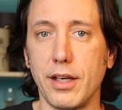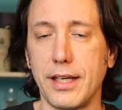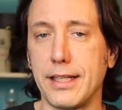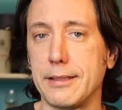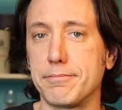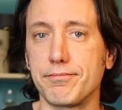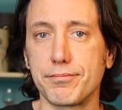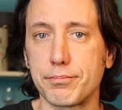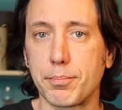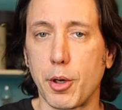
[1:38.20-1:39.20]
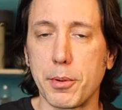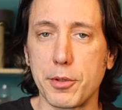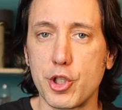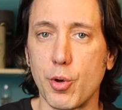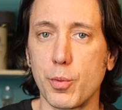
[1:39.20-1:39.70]
um,
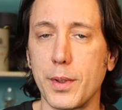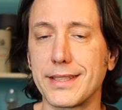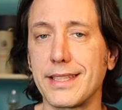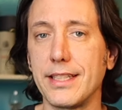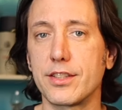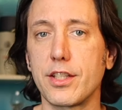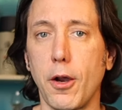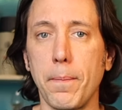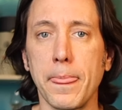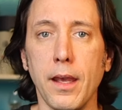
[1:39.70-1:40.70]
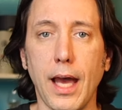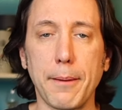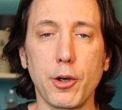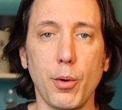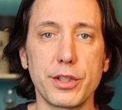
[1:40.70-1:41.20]
bourbon matured whiskey. So
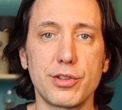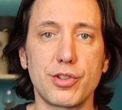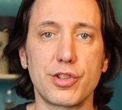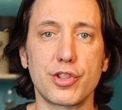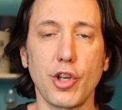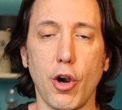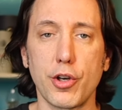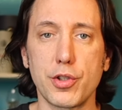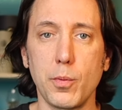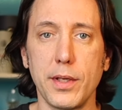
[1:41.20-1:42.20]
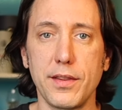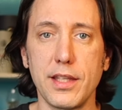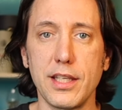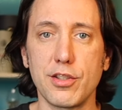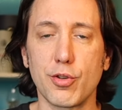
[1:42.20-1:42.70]
I'm going to start with
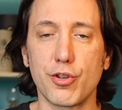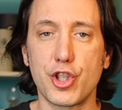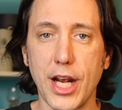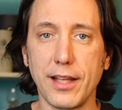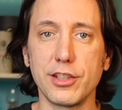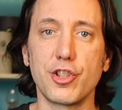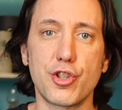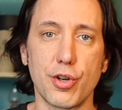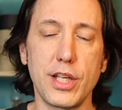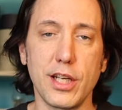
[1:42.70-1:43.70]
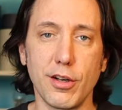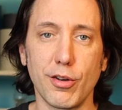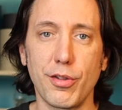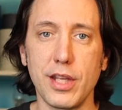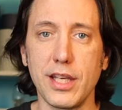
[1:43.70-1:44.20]
the sort of challenger
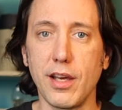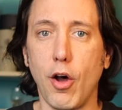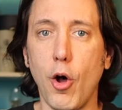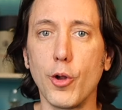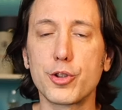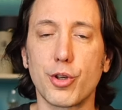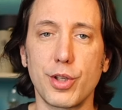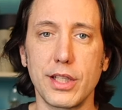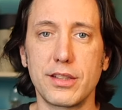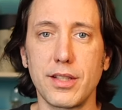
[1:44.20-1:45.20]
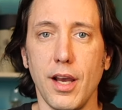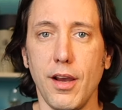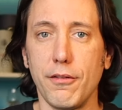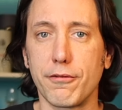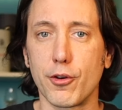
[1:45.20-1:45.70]
here, the alternate
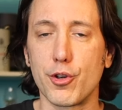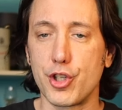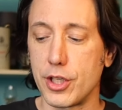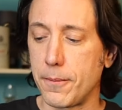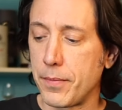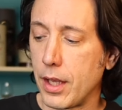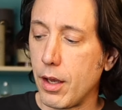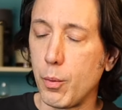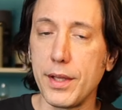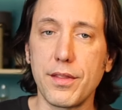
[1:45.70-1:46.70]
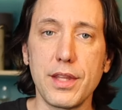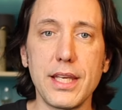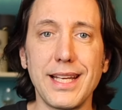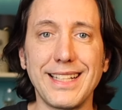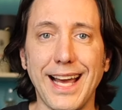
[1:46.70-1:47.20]
version with
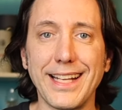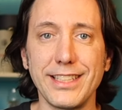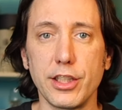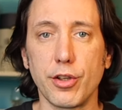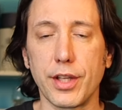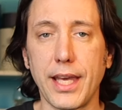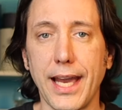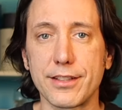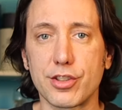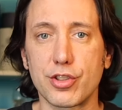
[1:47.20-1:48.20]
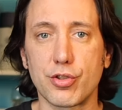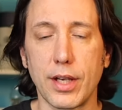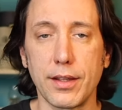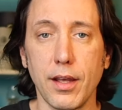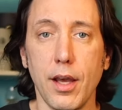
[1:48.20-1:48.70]
the nine year, the cask
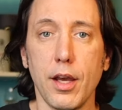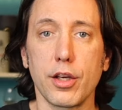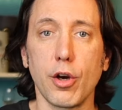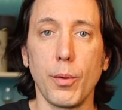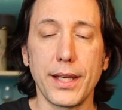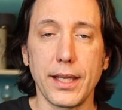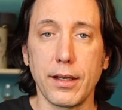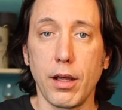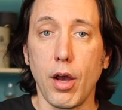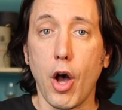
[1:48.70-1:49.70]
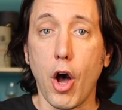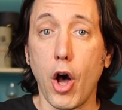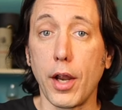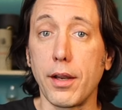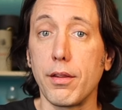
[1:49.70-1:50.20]
strength going in
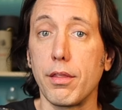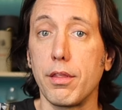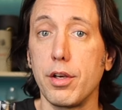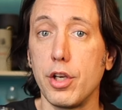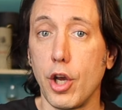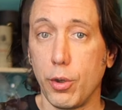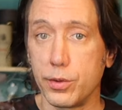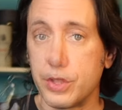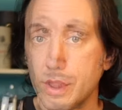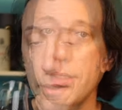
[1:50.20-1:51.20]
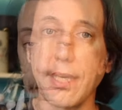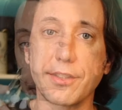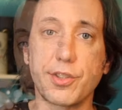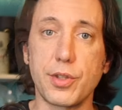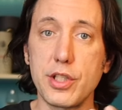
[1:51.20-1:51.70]
on the nose. yeah,
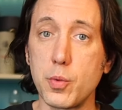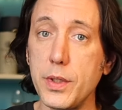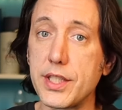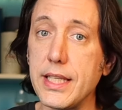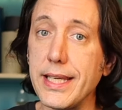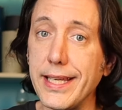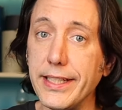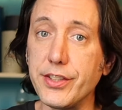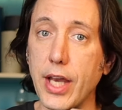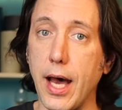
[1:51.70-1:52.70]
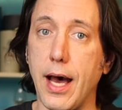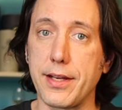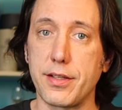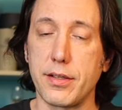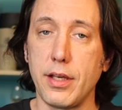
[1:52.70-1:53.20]
so this whiskey is hot,